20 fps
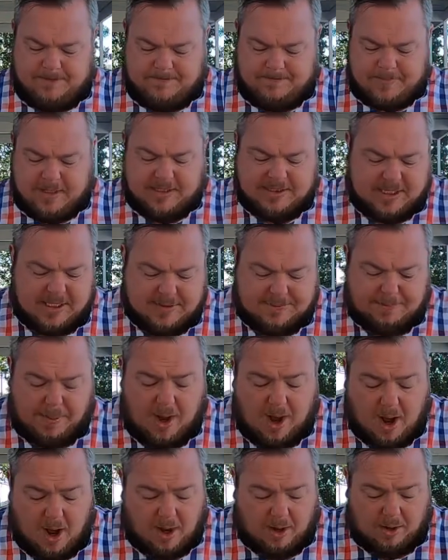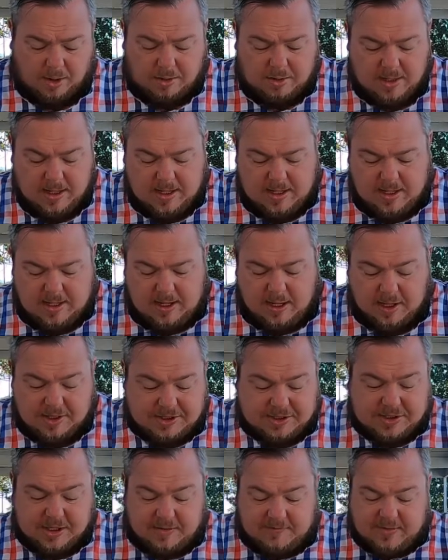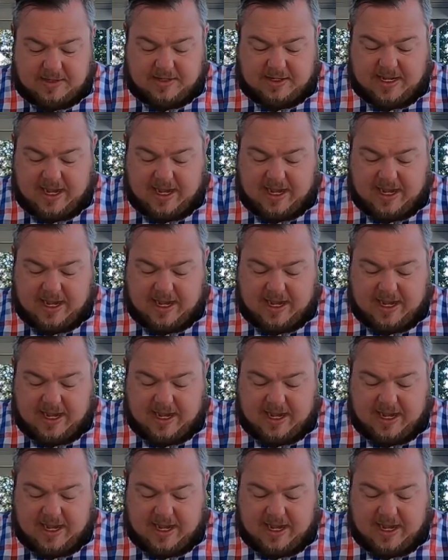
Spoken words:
It says, Paul, a servant of